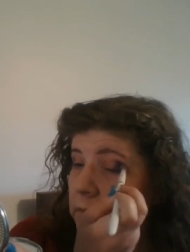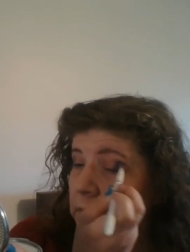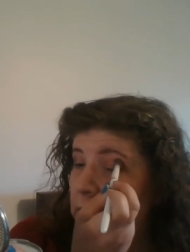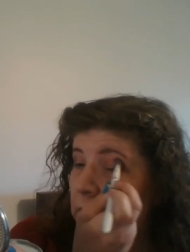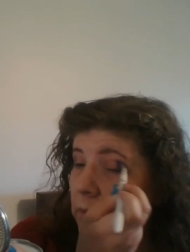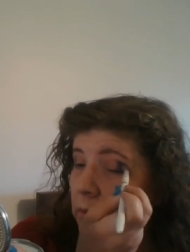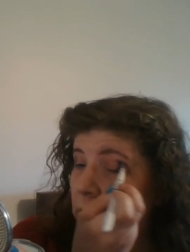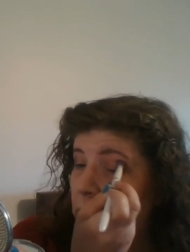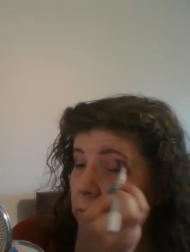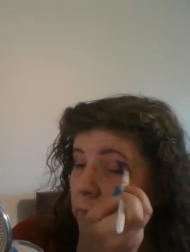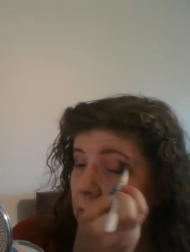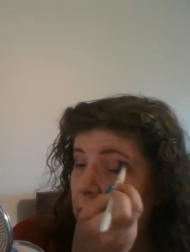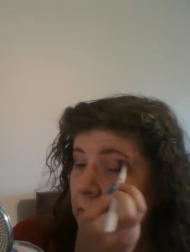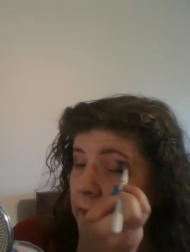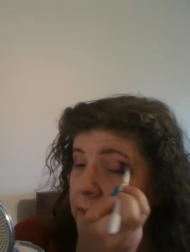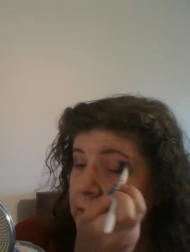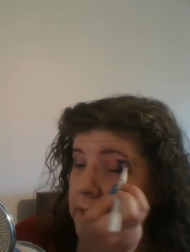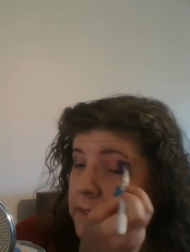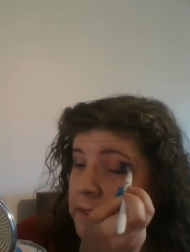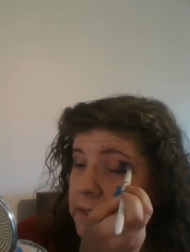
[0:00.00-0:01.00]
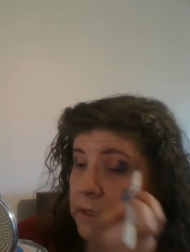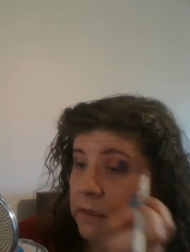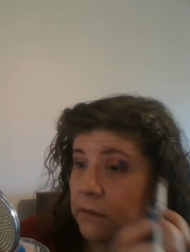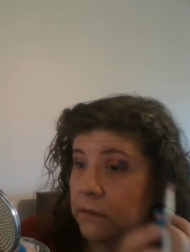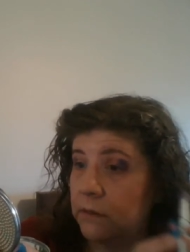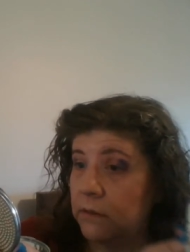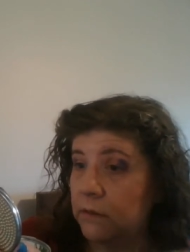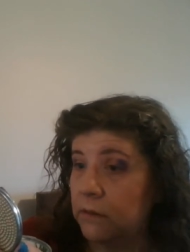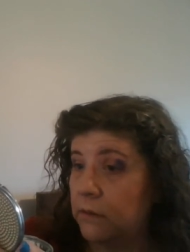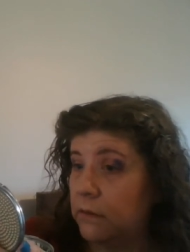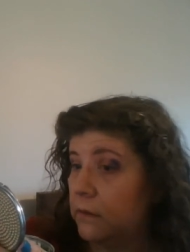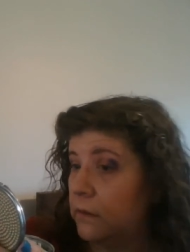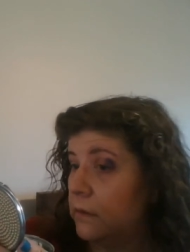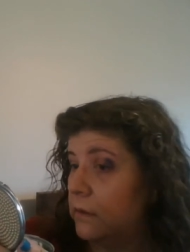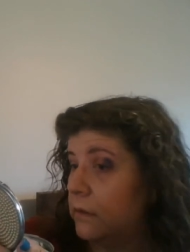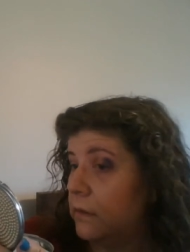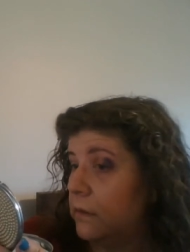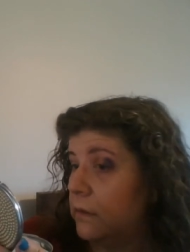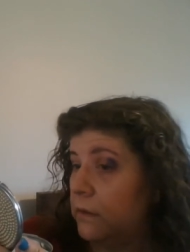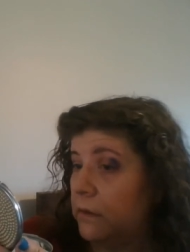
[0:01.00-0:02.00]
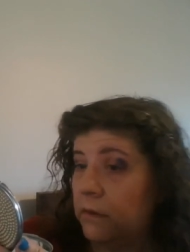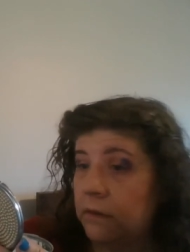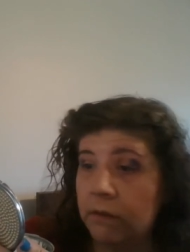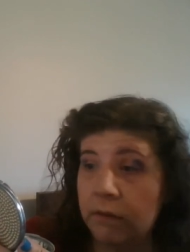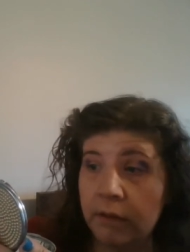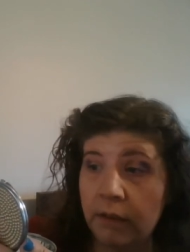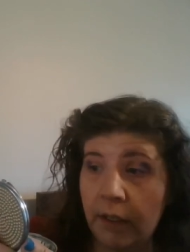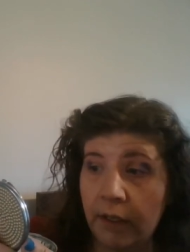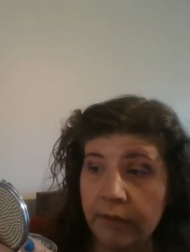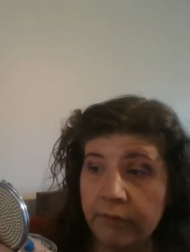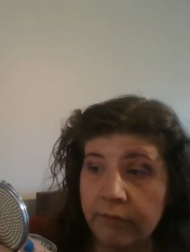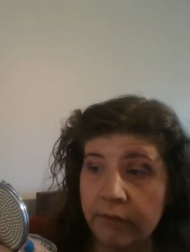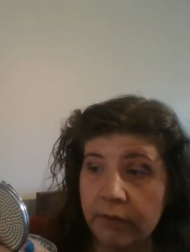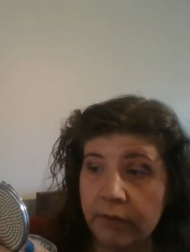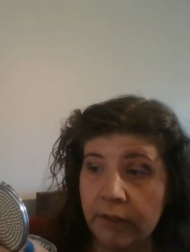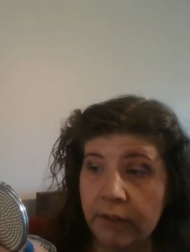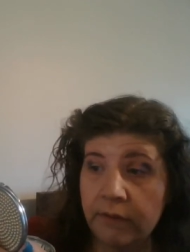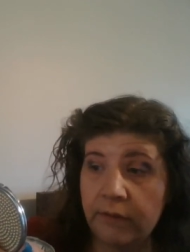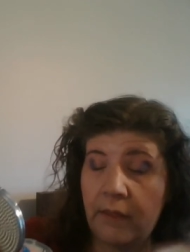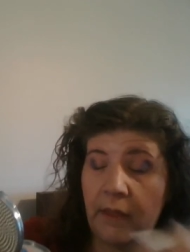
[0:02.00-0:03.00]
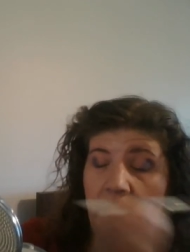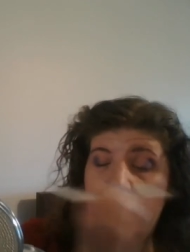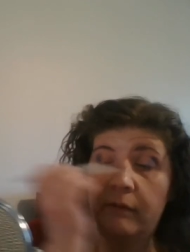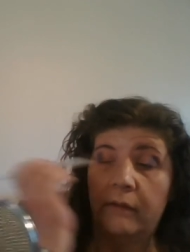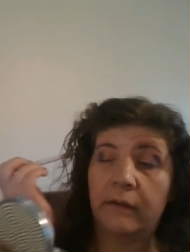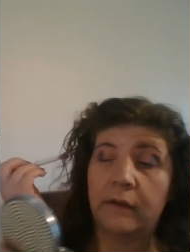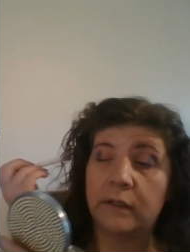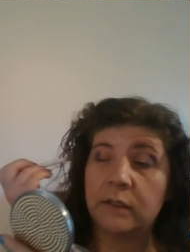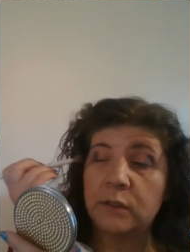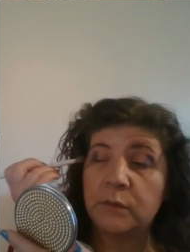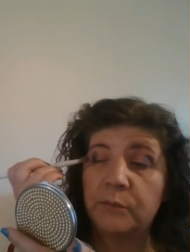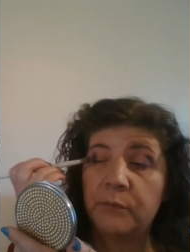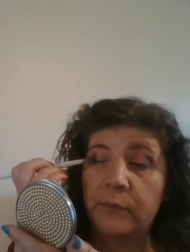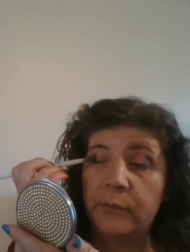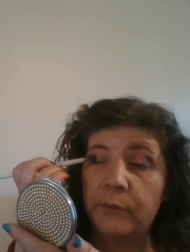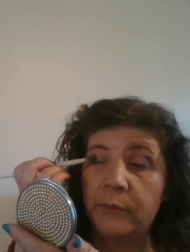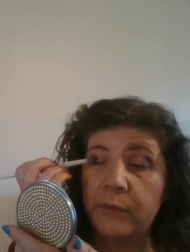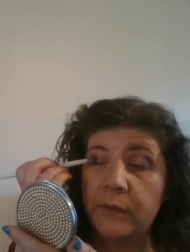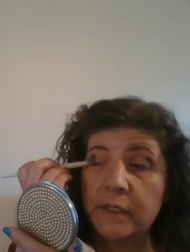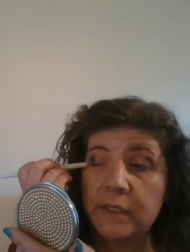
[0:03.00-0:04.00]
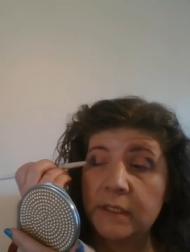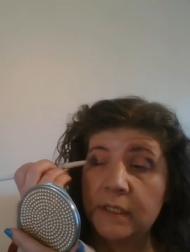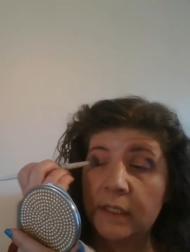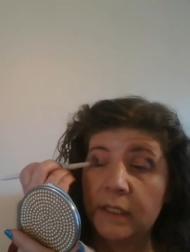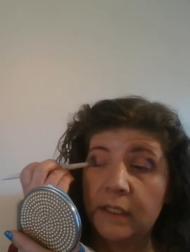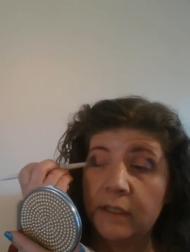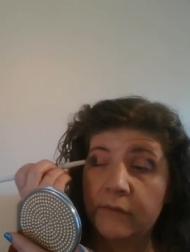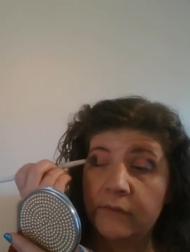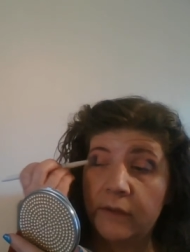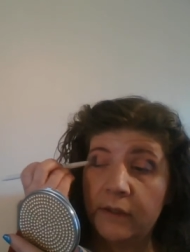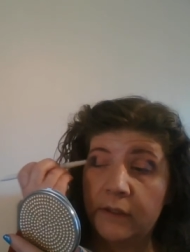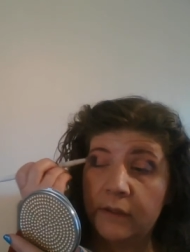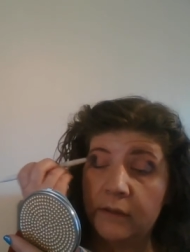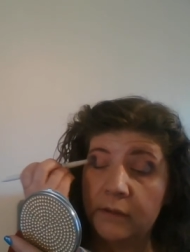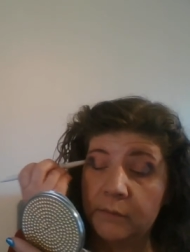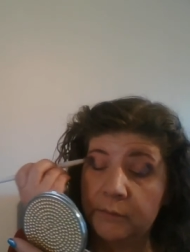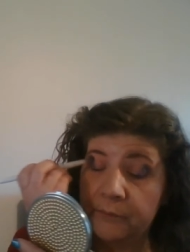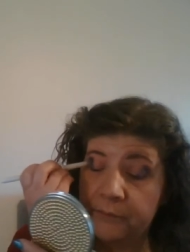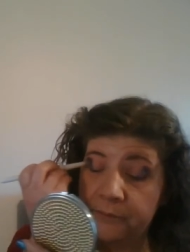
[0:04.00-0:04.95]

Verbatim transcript: All right. I feel like that looks pretty even.